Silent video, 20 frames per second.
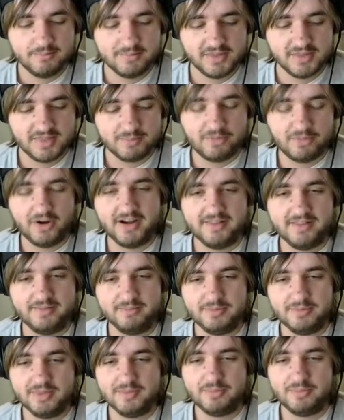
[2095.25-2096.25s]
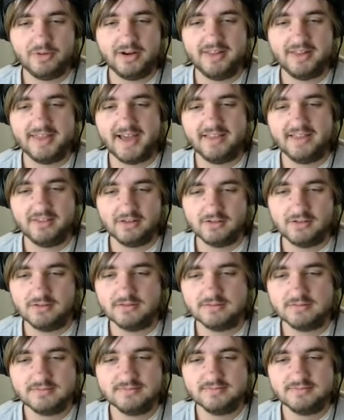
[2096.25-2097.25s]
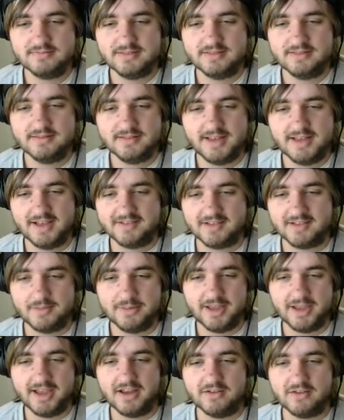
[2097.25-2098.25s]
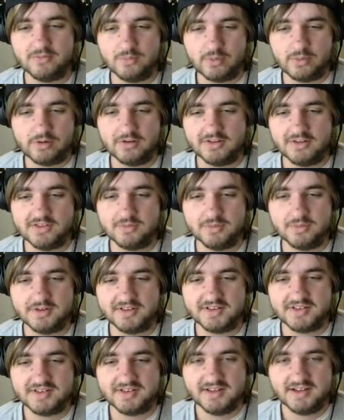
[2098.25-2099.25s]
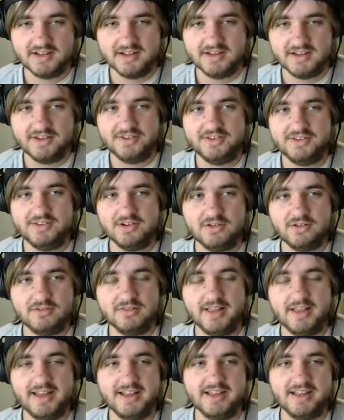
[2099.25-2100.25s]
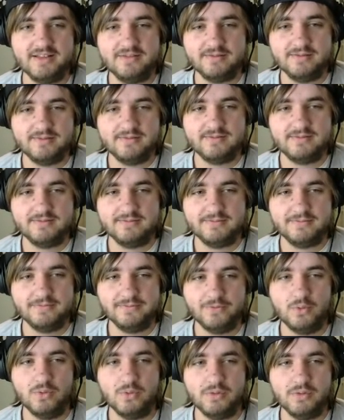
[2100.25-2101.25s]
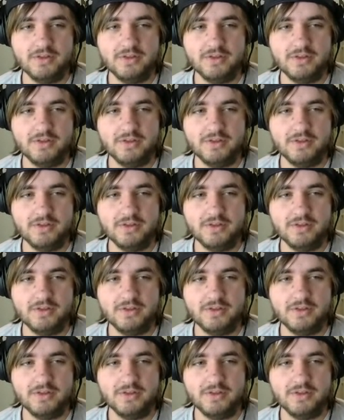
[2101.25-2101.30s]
But the point of that little escapade of words was, don't let it fool